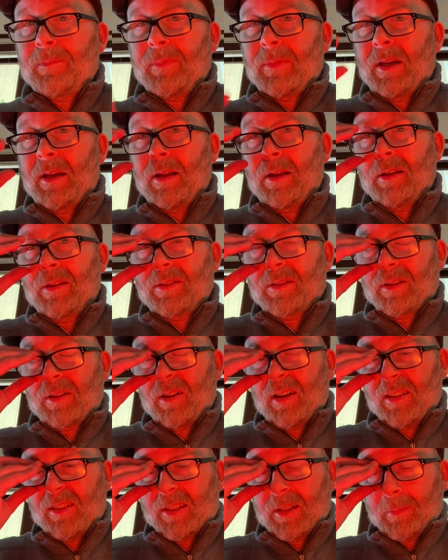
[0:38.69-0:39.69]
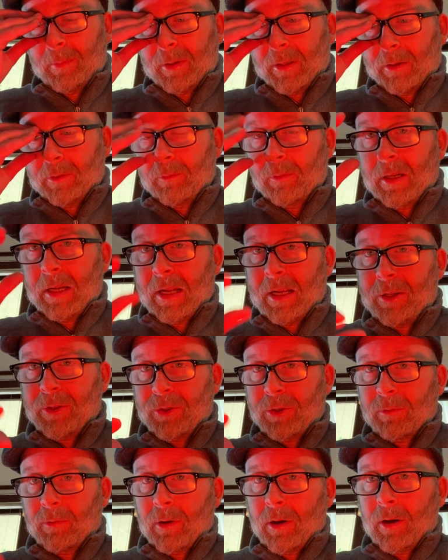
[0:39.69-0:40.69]
And it's a concept that René
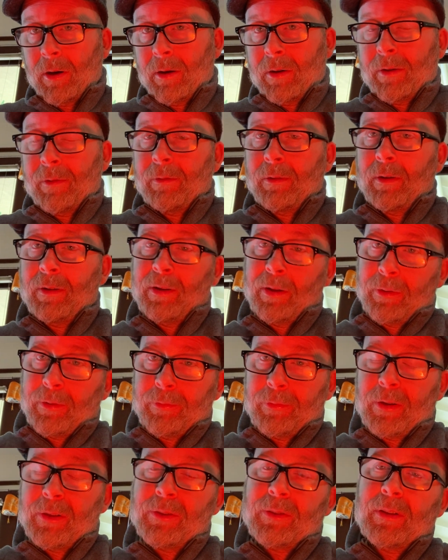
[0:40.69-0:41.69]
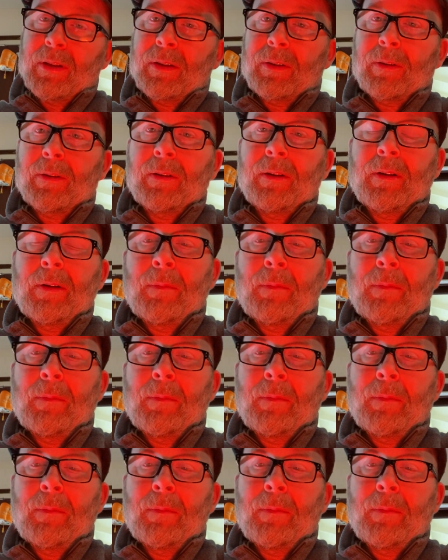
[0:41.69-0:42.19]
Girard, another French thinker,